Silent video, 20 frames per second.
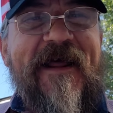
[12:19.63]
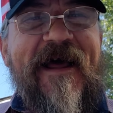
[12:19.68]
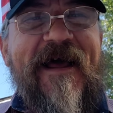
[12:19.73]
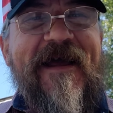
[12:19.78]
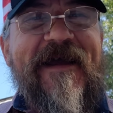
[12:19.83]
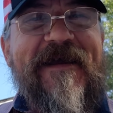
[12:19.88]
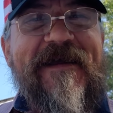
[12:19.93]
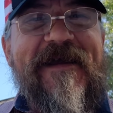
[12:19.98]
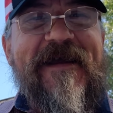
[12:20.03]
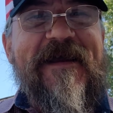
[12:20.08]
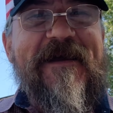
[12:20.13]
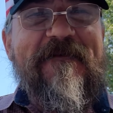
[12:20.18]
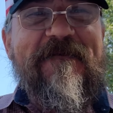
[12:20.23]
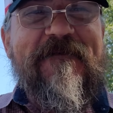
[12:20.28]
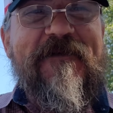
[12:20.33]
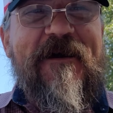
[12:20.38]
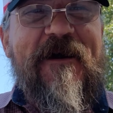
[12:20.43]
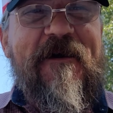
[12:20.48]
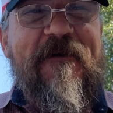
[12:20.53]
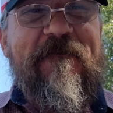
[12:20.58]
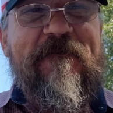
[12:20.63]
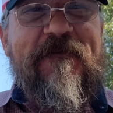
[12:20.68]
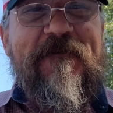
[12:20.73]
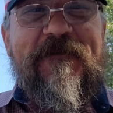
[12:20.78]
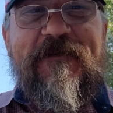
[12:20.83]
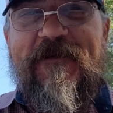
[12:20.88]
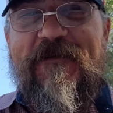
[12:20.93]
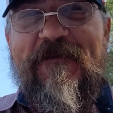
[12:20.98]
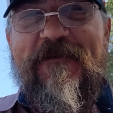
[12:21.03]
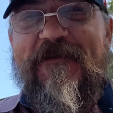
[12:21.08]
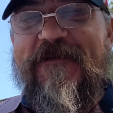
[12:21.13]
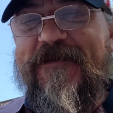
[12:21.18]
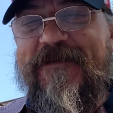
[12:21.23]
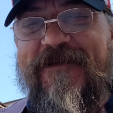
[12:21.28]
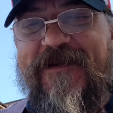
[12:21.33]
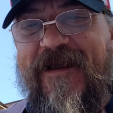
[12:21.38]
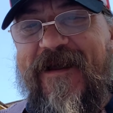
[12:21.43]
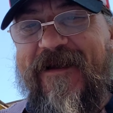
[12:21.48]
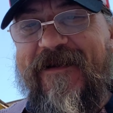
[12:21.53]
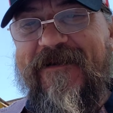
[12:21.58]
He hit me up and it was
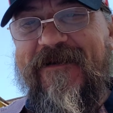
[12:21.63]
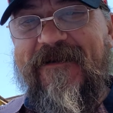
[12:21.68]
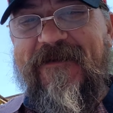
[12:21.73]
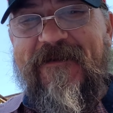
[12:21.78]
like,